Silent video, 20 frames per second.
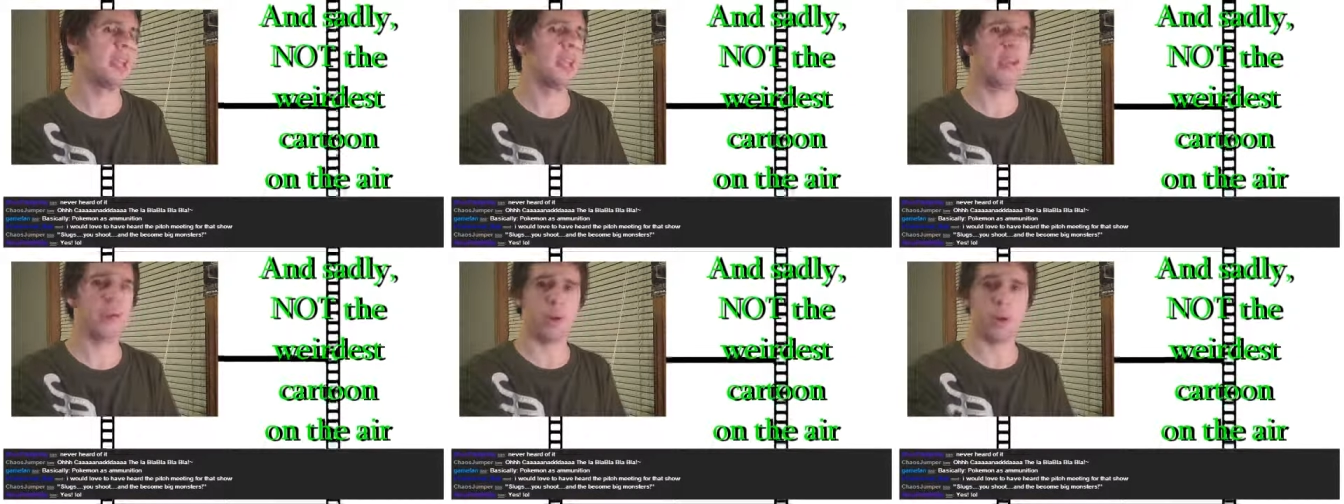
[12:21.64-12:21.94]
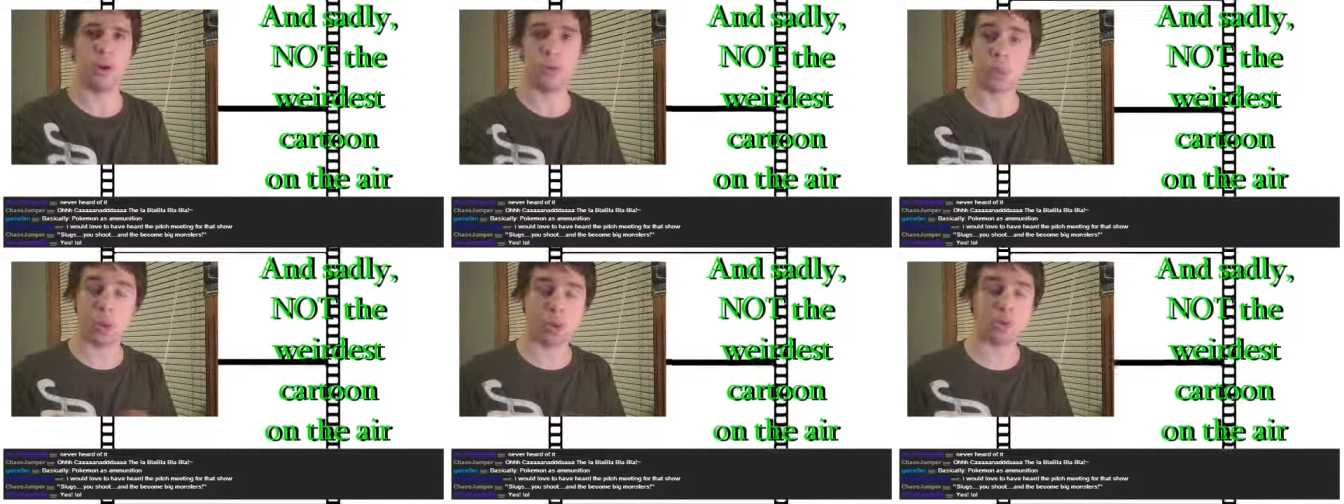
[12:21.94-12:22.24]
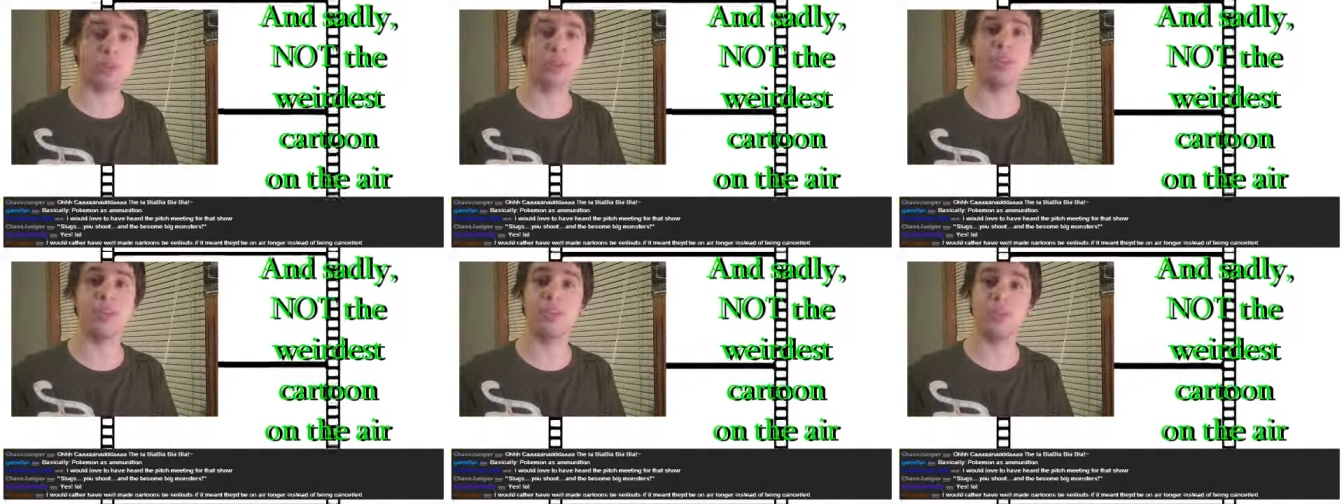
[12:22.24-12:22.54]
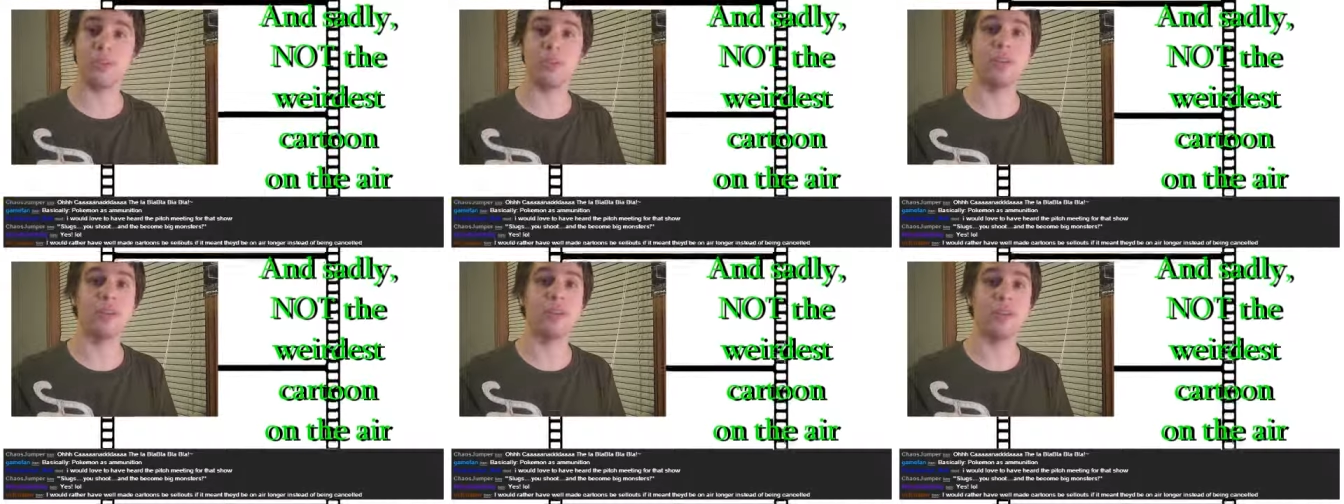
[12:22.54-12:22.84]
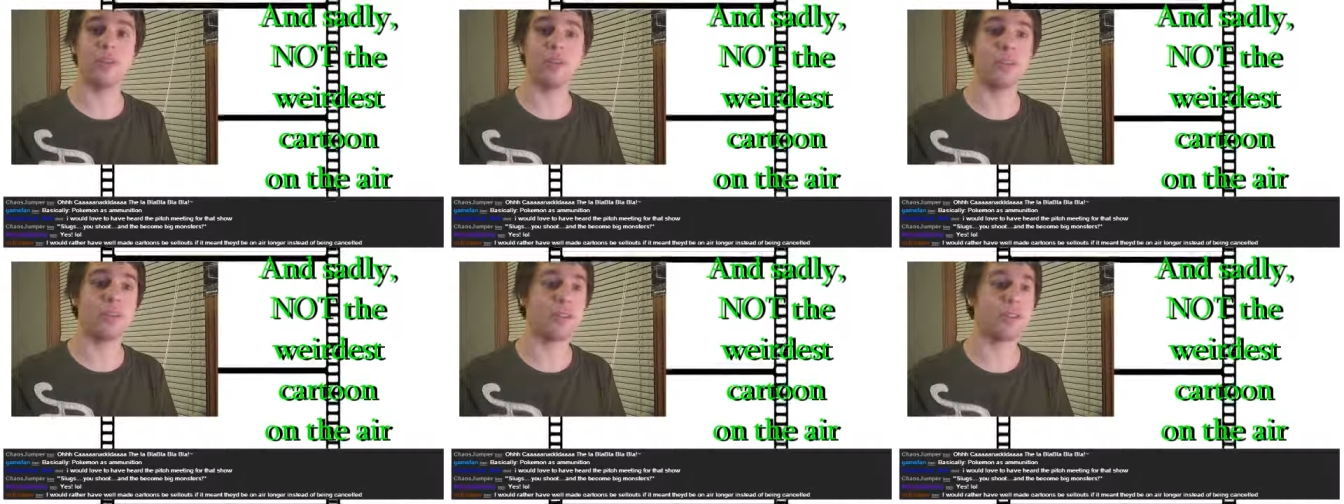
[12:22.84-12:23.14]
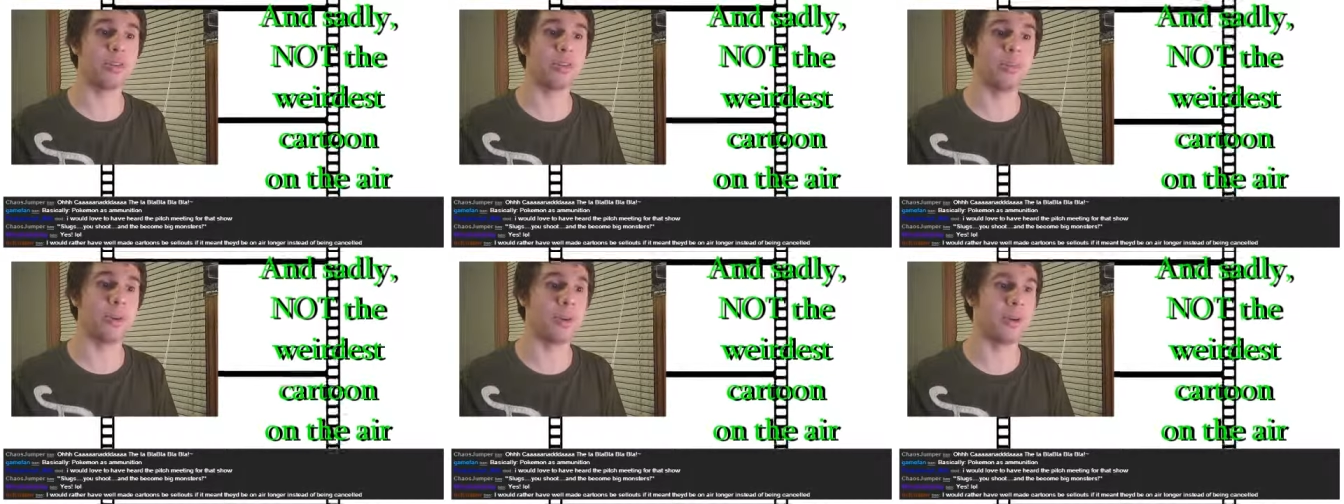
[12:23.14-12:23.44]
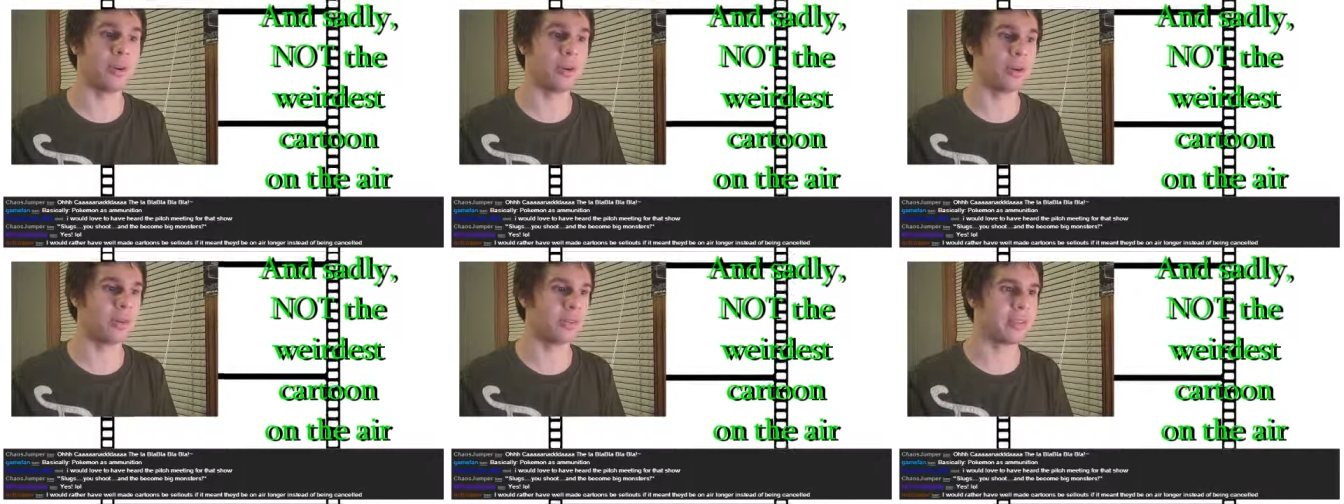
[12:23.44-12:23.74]
There are worse things you could have turned into
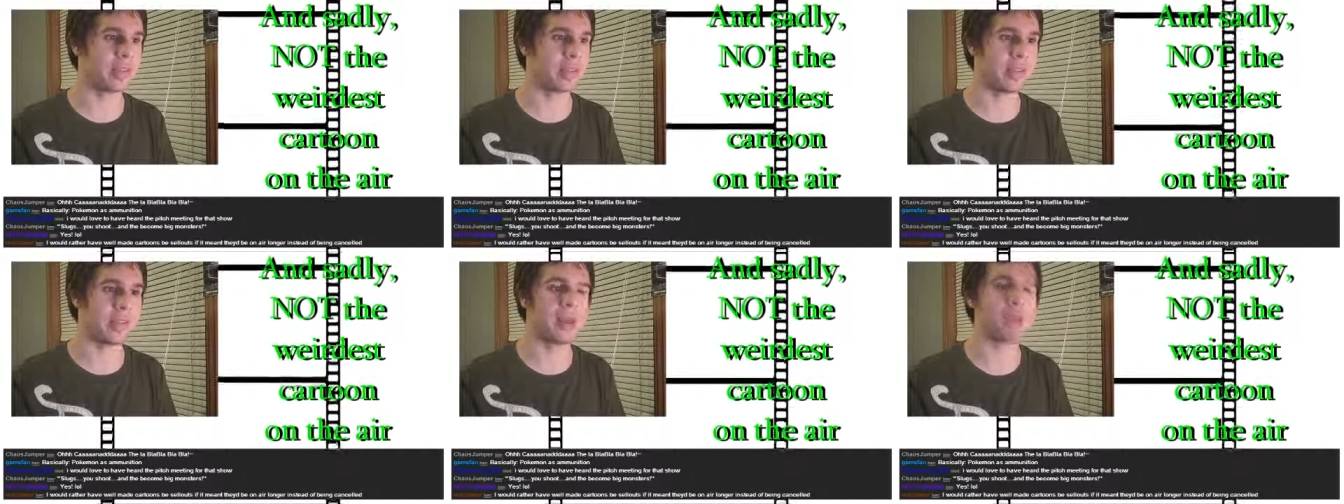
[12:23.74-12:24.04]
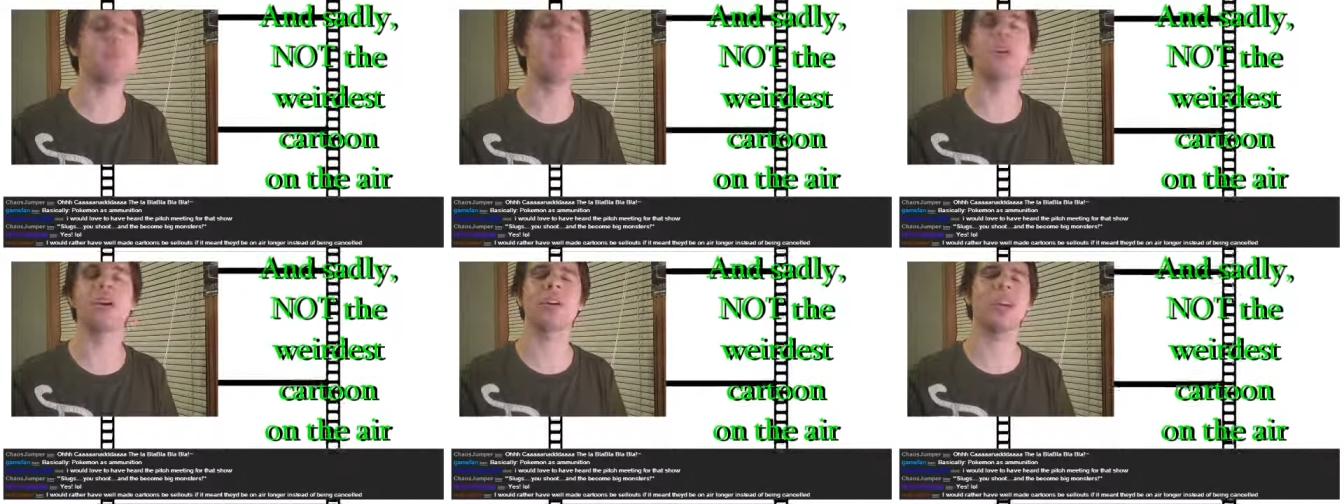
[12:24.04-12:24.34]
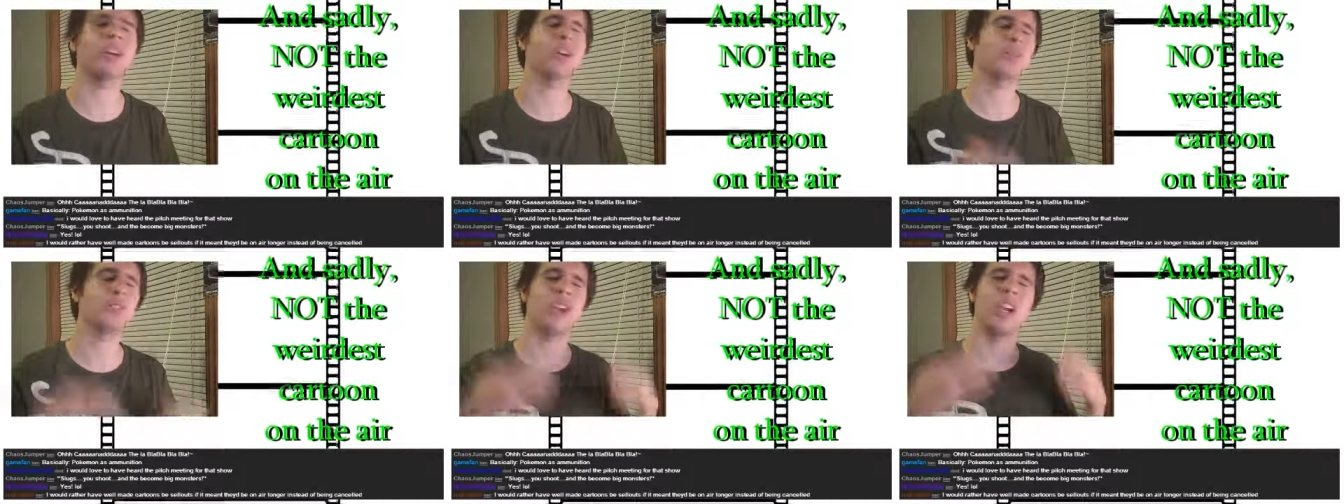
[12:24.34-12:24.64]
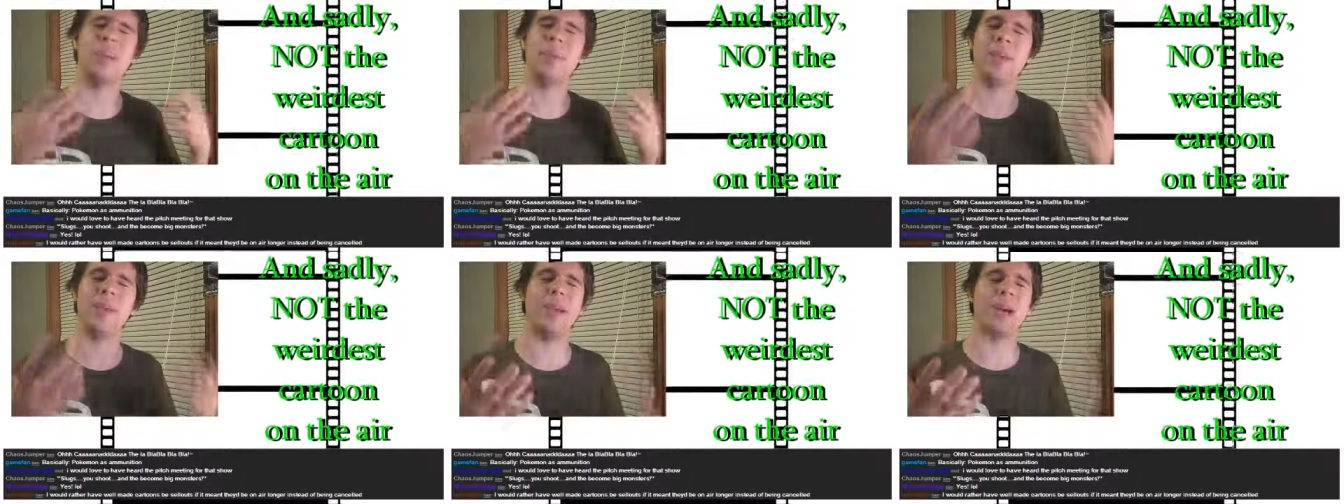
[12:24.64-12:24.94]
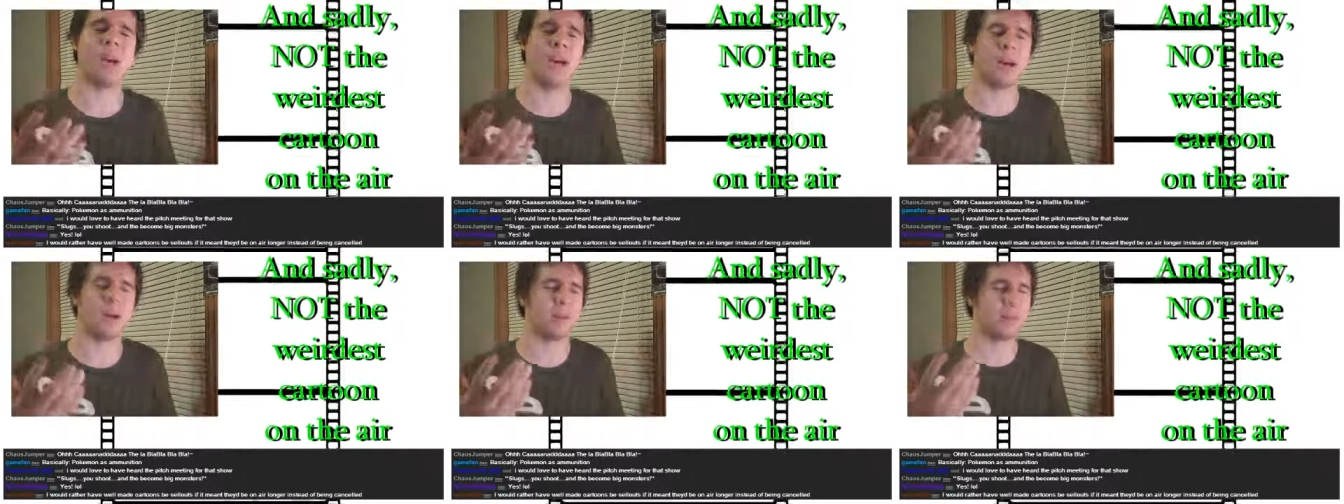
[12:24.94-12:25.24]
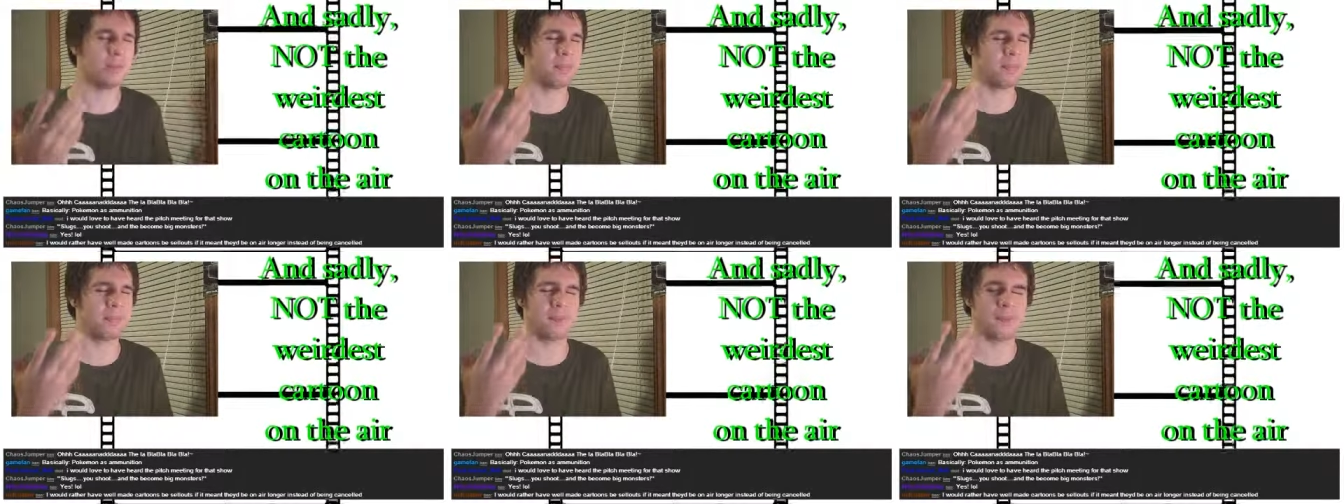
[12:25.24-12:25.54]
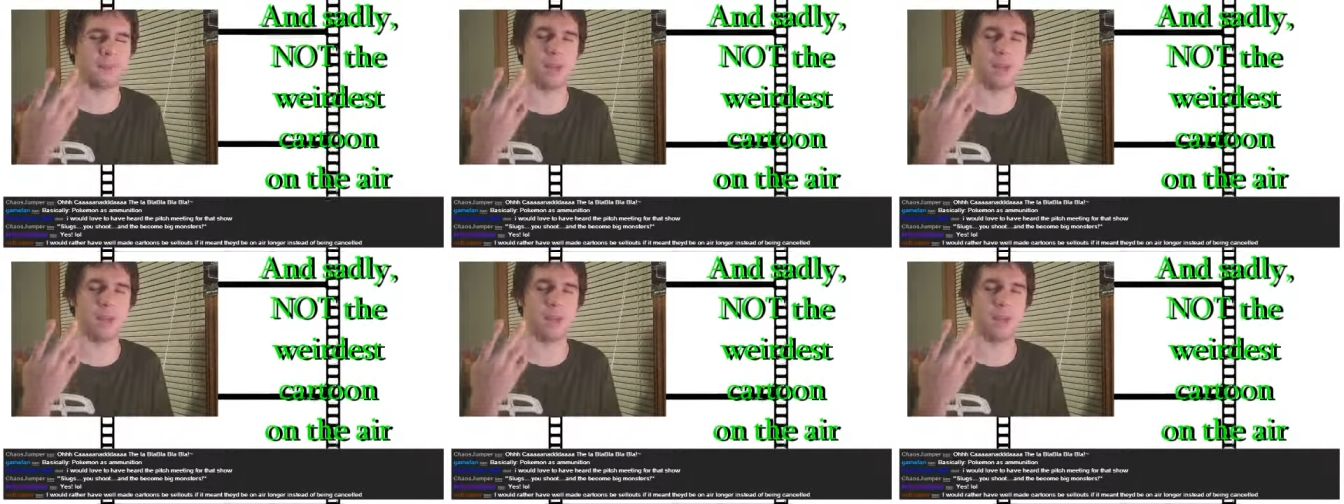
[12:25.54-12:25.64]
superheroes, and I, am again, I'm trying to be um,